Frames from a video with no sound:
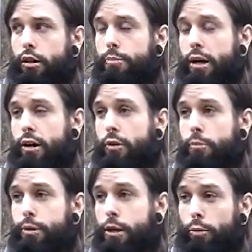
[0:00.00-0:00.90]

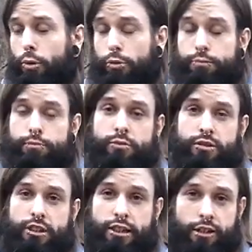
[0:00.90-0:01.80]
About people
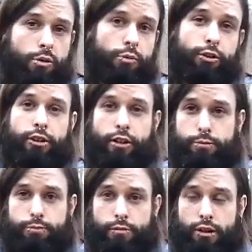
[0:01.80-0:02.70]
that they don't really know.